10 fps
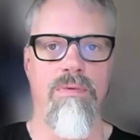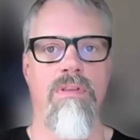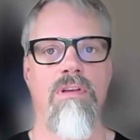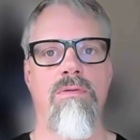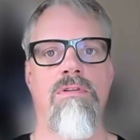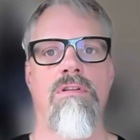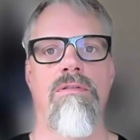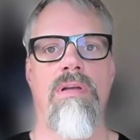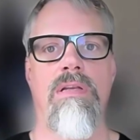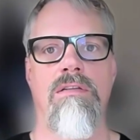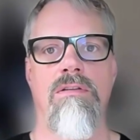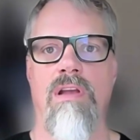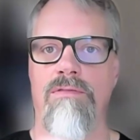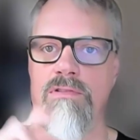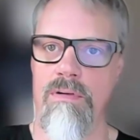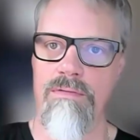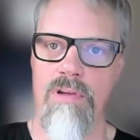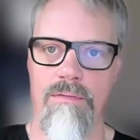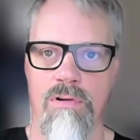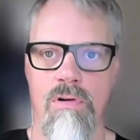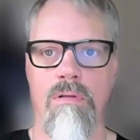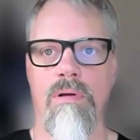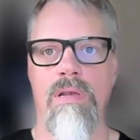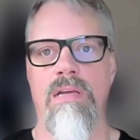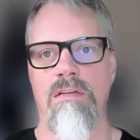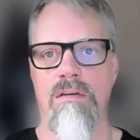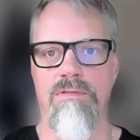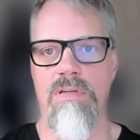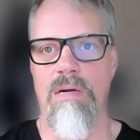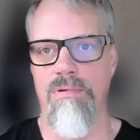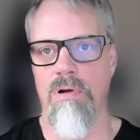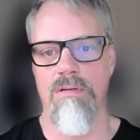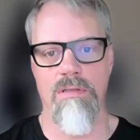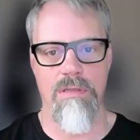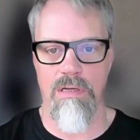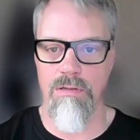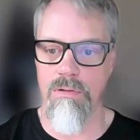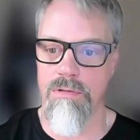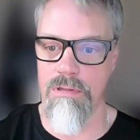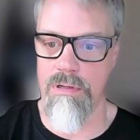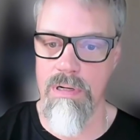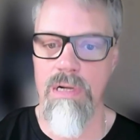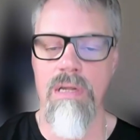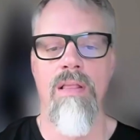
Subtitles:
where the user is, if you have co-location of state processing and user,